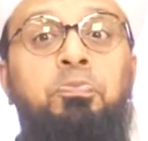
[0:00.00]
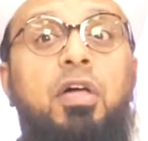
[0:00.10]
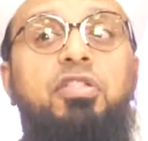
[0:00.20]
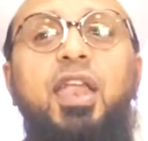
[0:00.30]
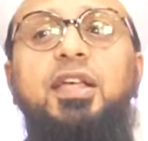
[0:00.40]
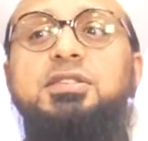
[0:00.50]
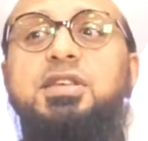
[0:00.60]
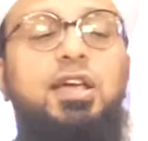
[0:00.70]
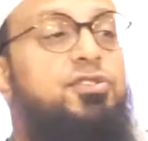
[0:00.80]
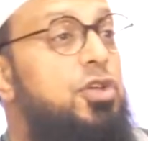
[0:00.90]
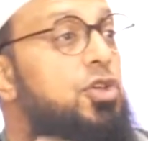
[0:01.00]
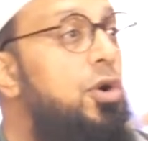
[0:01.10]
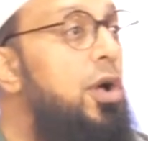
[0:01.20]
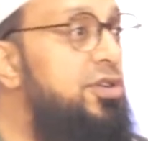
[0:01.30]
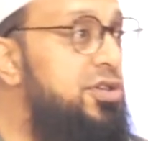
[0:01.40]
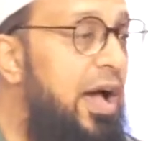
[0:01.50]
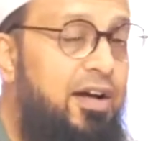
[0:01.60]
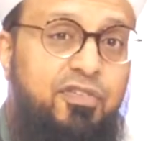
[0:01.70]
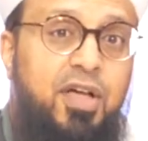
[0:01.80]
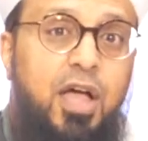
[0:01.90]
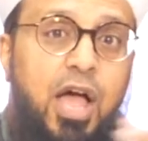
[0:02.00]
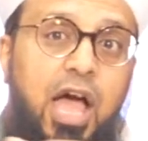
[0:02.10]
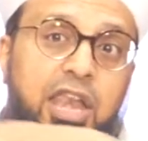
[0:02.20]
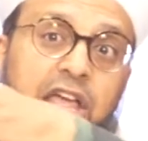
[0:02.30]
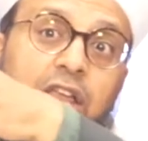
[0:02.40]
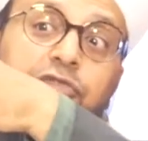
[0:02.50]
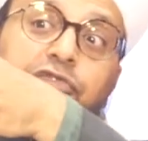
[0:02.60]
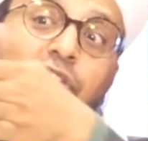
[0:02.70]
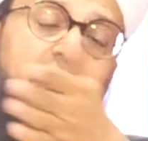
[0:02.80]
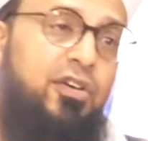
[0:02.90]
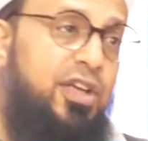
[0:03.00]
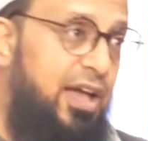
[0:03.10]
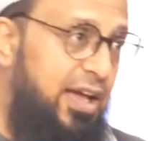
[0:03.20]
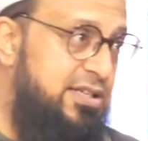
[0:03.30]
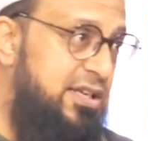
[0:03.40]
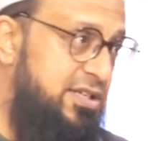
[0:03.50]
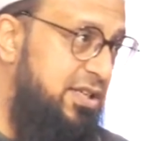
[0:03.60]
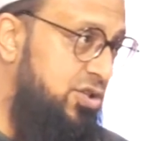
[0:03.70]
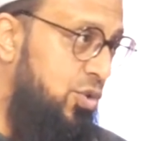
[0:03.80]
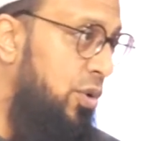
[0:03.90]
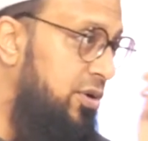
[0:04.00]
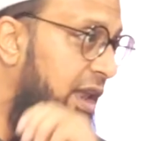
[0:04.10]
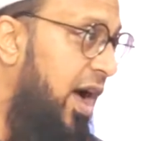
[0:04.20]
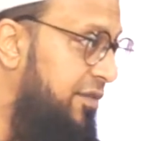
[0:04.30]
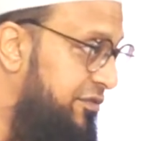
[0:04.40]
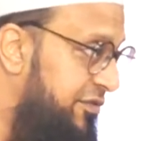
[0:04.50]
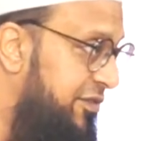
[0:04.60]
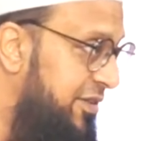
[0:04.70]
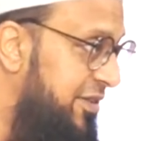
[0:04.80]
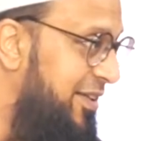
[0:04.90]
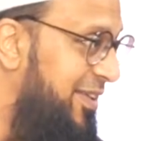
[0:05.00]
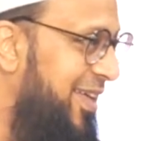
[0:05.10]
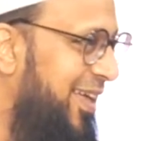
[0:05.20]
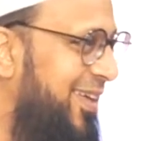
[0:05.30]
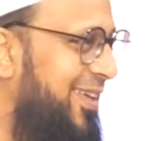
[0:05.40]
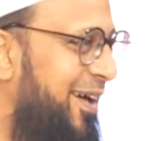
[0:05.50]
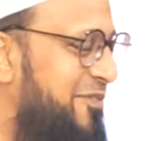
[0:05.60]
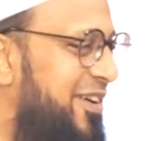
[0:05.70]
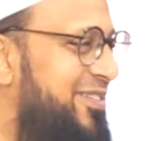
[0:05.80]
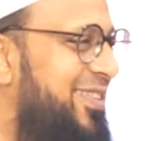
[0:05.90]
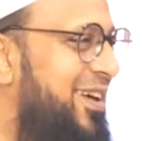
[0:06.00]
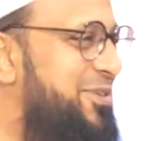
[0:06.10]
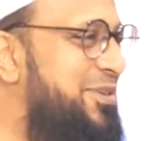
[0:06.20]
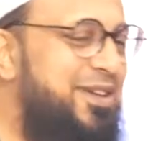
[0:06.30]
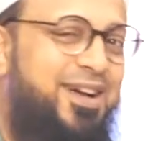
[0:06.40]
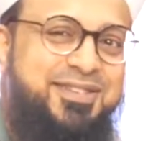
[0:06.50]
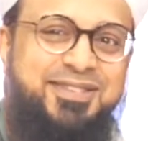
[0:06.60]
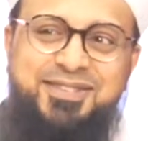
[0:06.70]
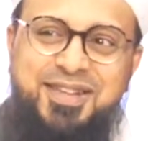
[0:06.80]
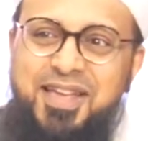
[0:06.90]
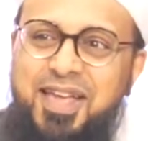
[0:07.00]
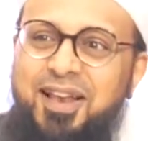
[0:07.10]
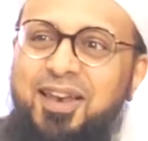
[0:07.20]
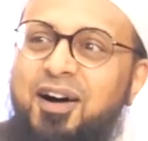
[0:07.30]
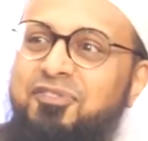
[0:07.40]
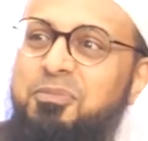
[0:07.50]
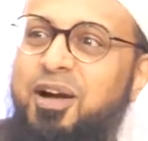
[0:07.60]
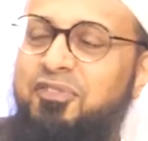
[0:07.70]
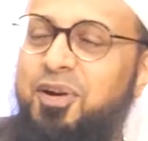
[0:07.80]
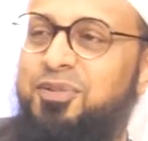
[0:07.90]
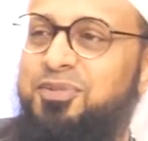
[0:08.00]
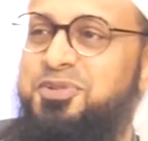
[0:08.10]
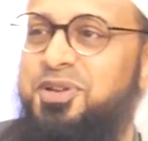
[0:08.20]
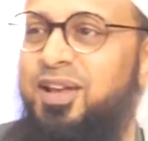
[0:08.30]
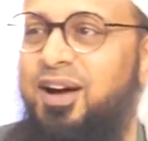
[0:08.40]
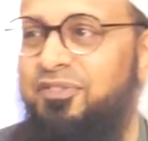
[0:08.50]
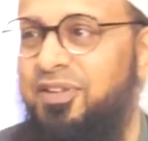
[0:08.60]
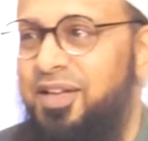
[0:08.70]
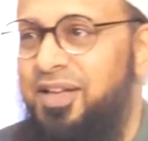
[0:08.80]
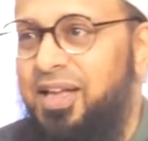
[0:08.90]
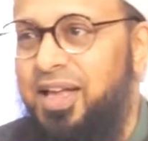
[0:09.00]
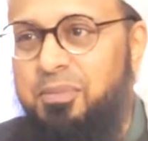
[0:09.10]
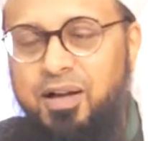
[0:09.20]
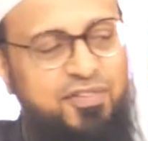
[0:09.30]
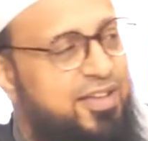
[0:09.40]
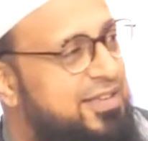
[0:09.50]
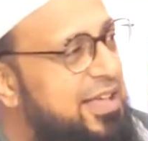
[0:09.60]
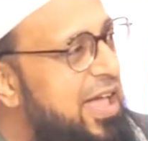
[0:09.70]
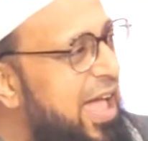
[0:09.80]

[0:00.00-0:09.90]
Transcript: Then it says you're going to have an inferior existence called life. If I say that to a scientist, he'll laugh in my face, or she'll laugh in my face.